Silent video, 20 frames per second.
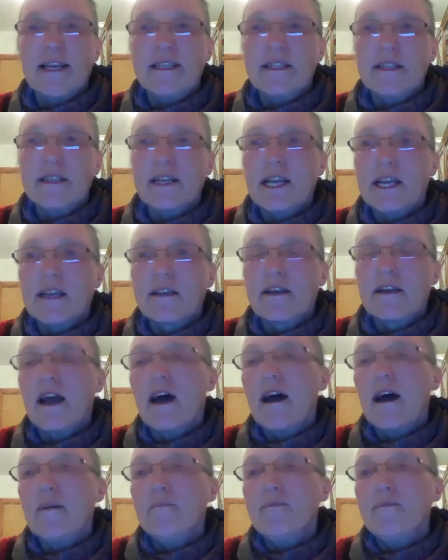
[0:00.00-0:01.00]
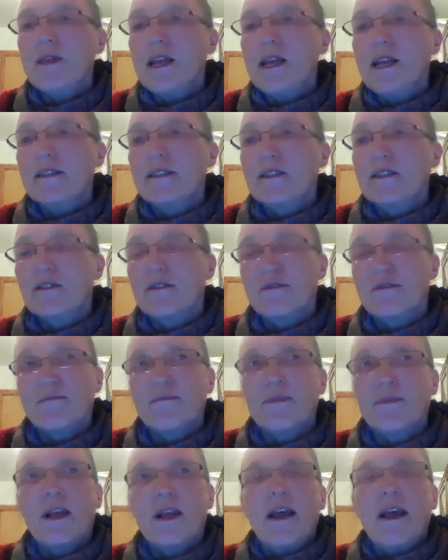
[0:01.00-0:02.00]
isn't um, it's sort of
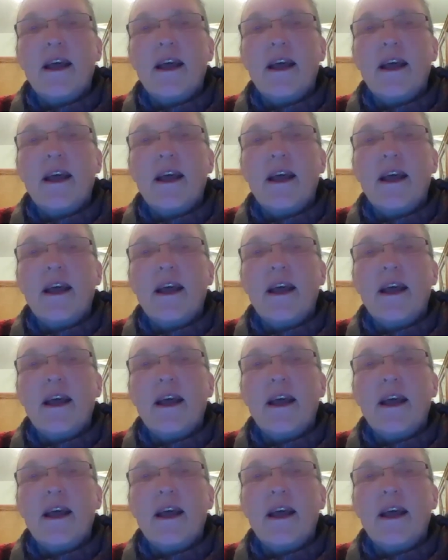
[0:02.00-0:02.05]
